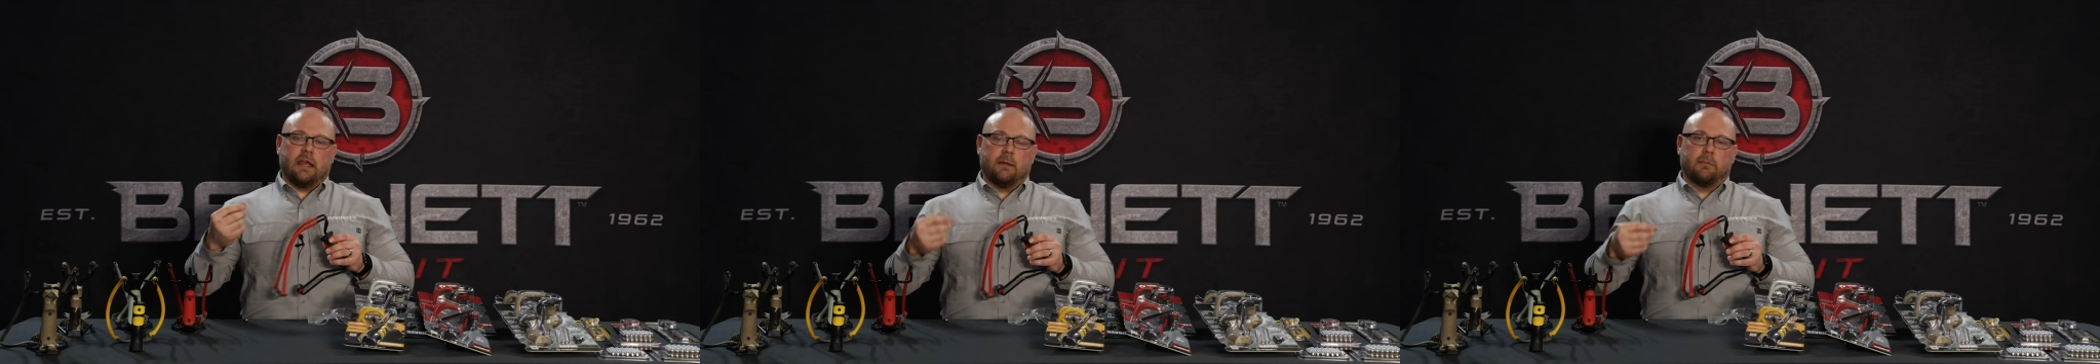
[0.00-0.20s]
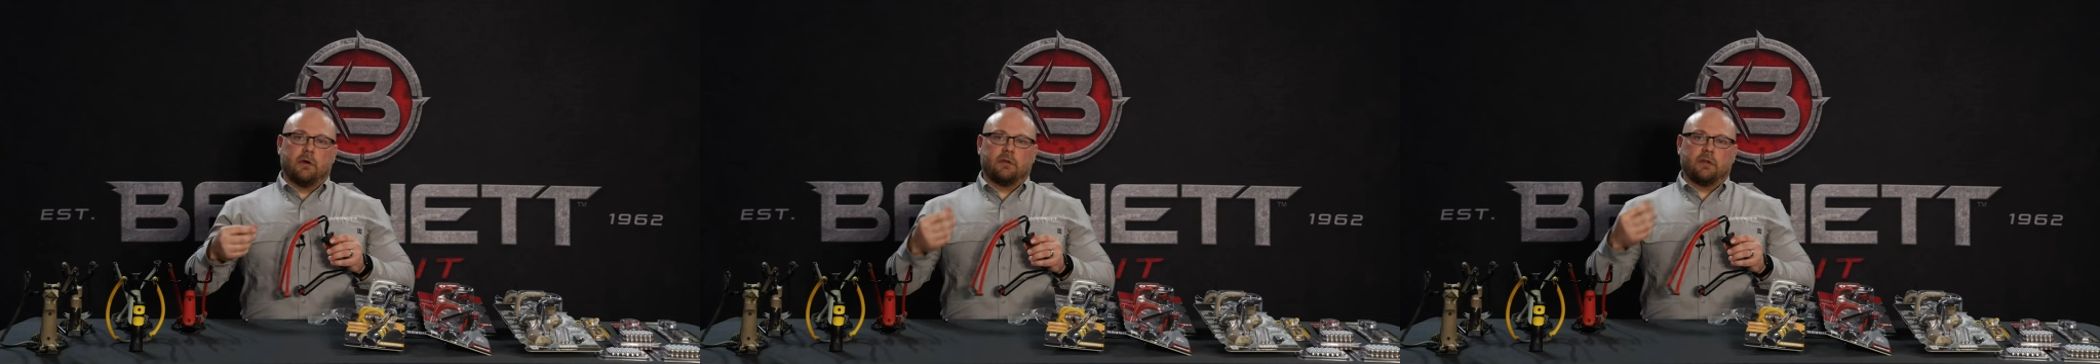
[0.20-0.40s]

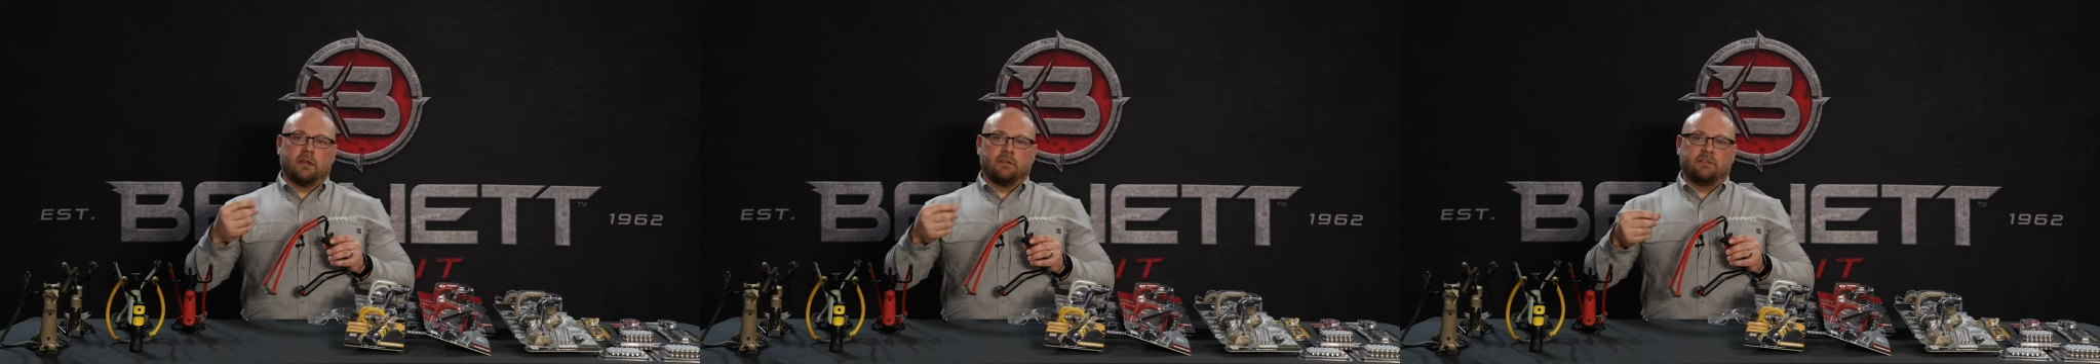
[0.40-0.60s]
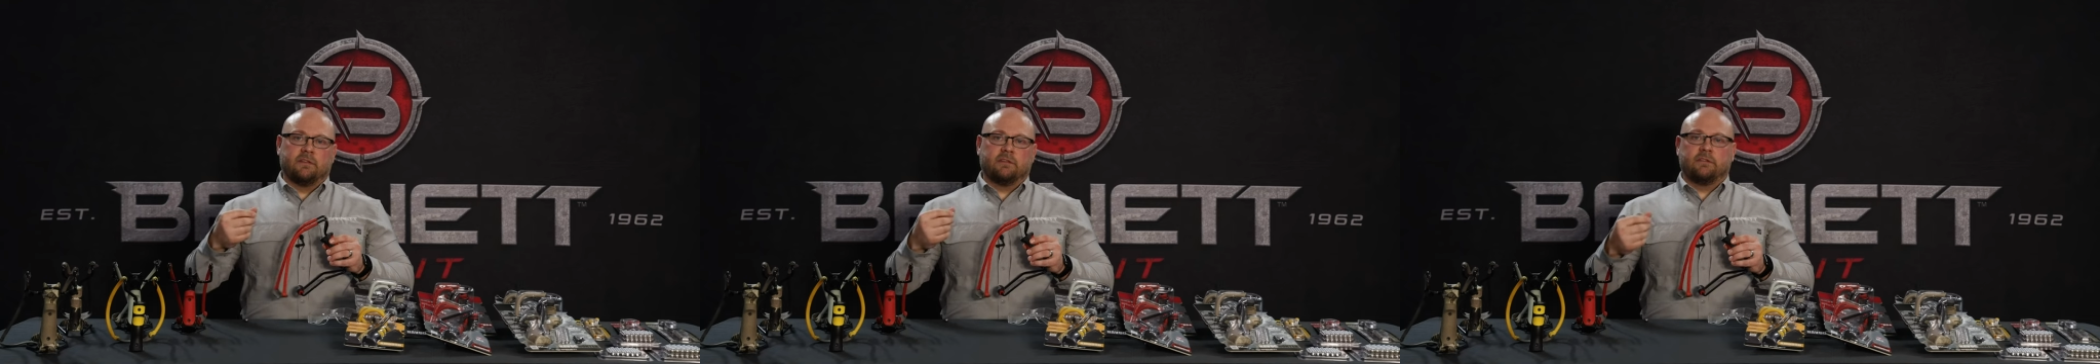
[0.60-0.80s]
ammo to
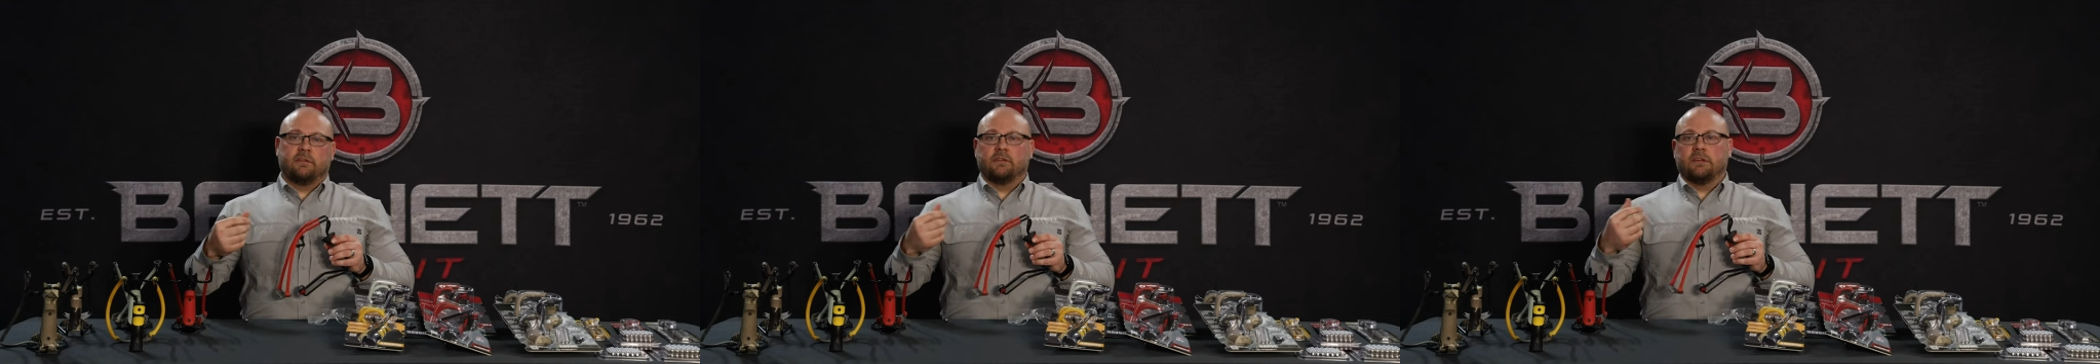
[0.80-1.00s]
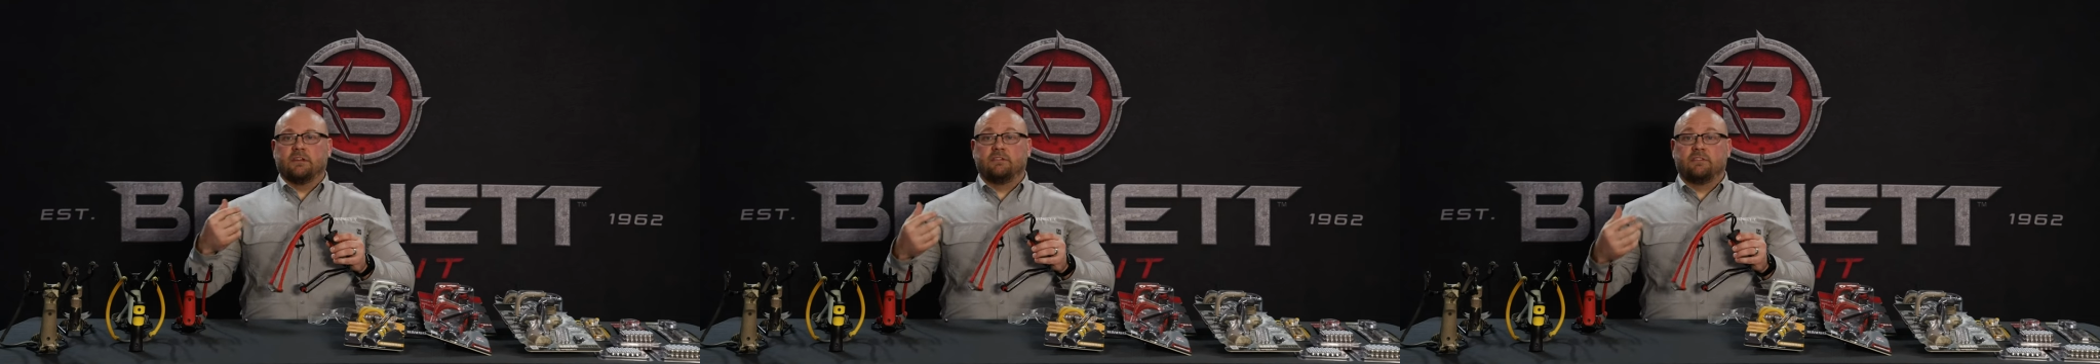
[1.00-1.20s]

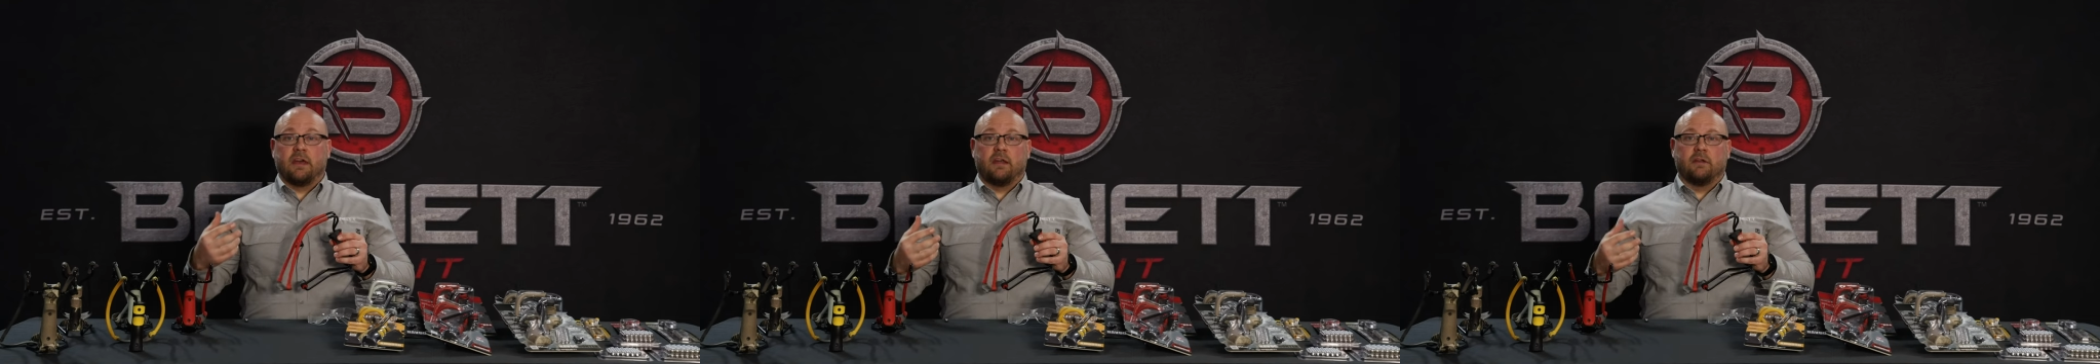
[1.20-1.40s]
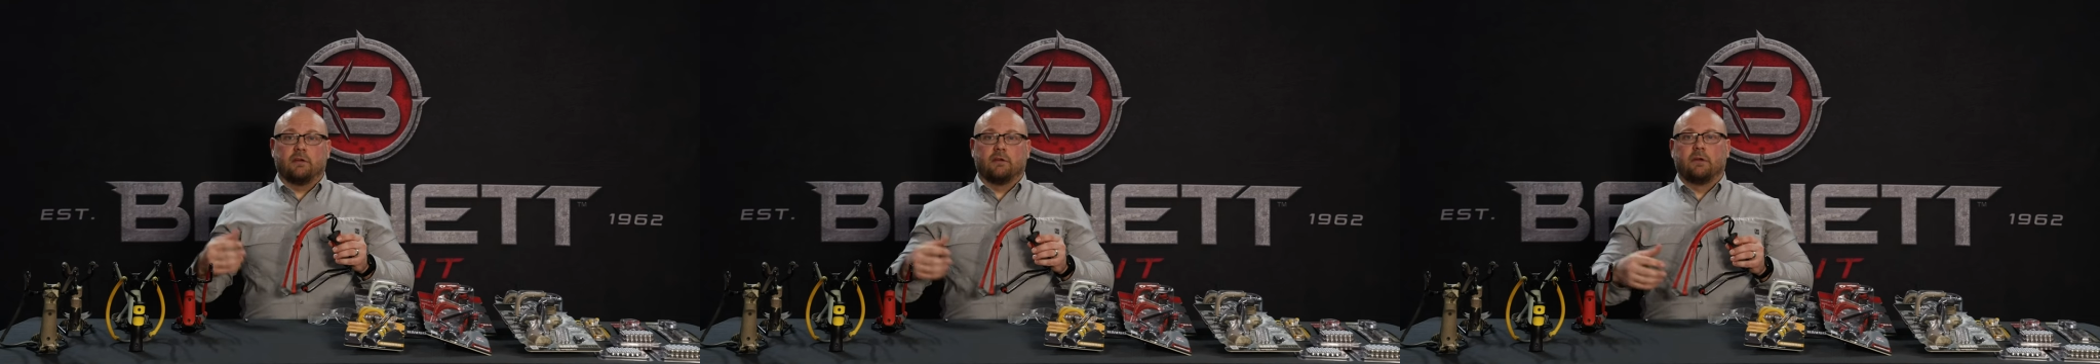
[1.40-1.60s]
consistently
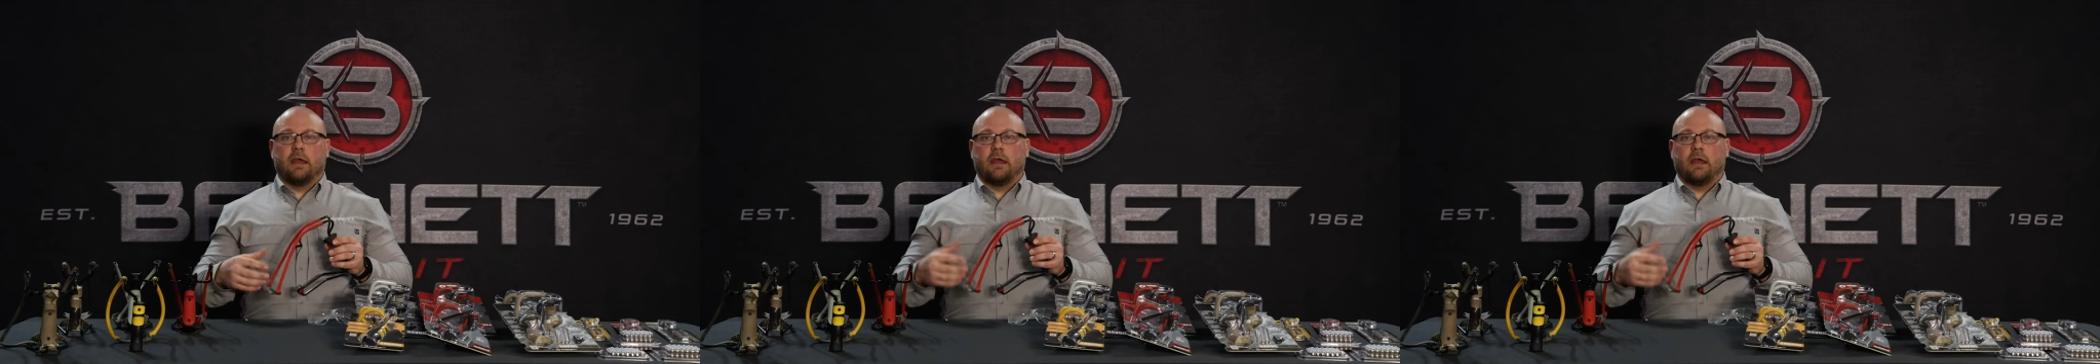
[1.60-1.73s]
center